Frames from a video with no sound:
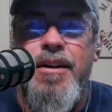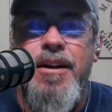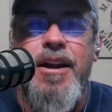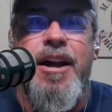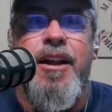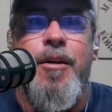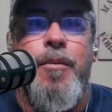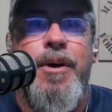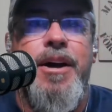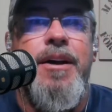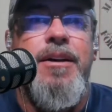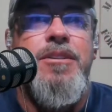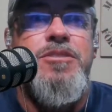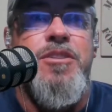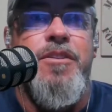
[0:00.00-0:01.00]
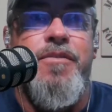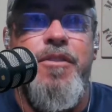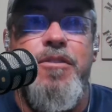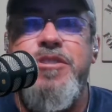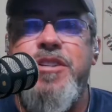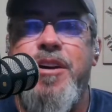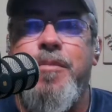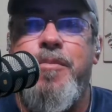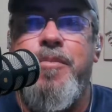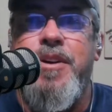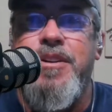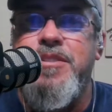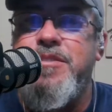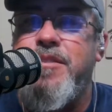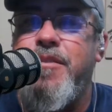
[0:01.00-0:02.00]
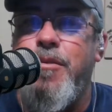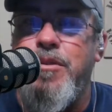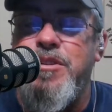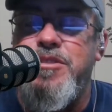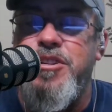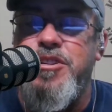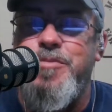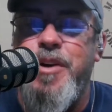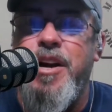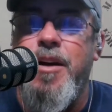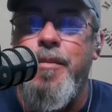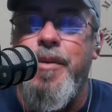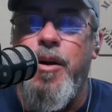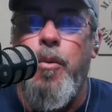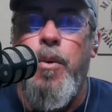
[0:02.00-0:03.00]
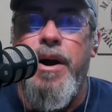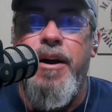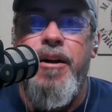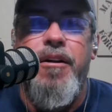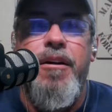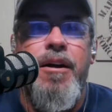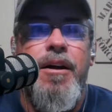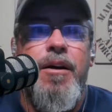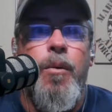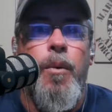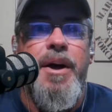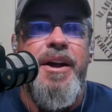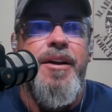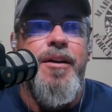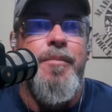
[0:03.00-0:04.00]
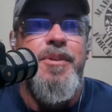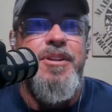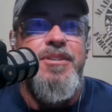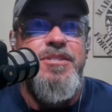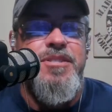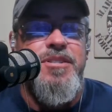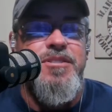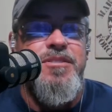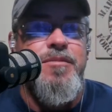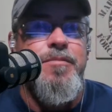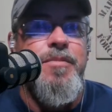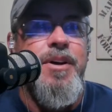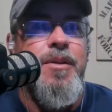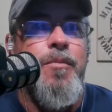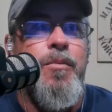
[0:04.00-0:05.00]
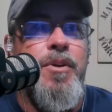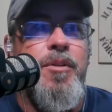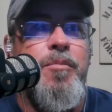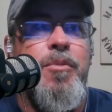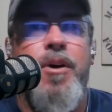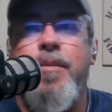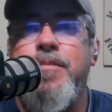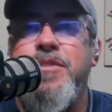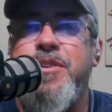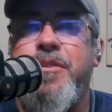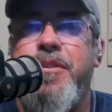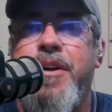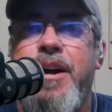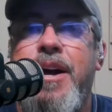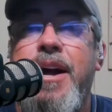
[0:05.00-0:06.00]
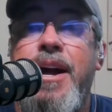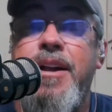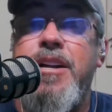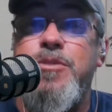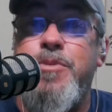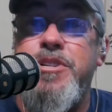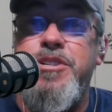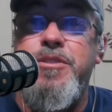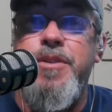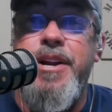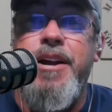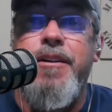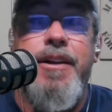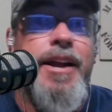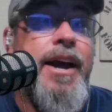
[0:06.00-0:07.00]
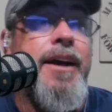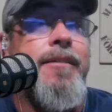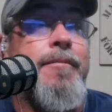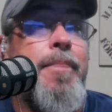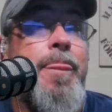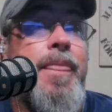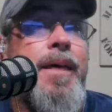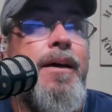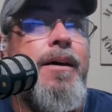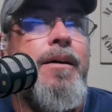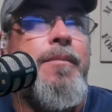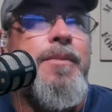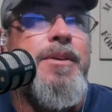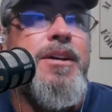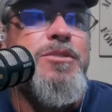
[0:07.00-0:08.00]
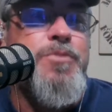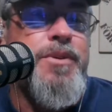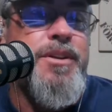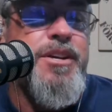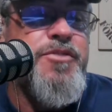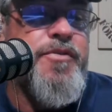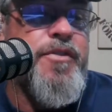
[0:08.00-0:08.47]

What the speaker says: anyway, so the first step is, of course, just becoming aware, waking up to the system and what the problems are. And that's what you're doing here today. And that's what these